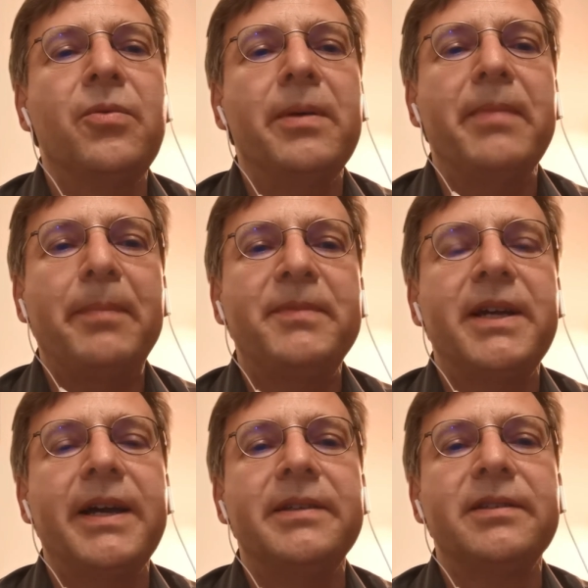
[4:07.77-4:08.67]
we
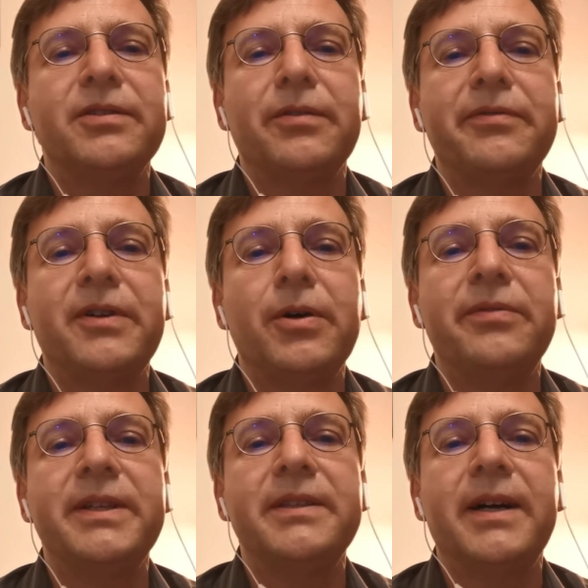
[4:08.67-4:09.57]
mapped cases of
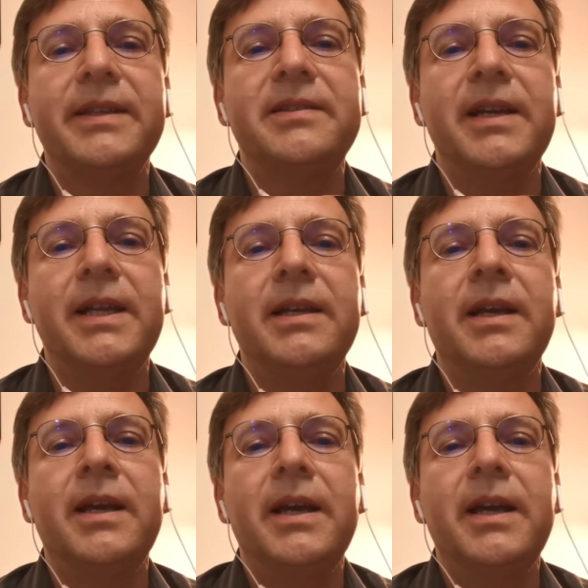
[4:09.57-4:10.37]
COVID-19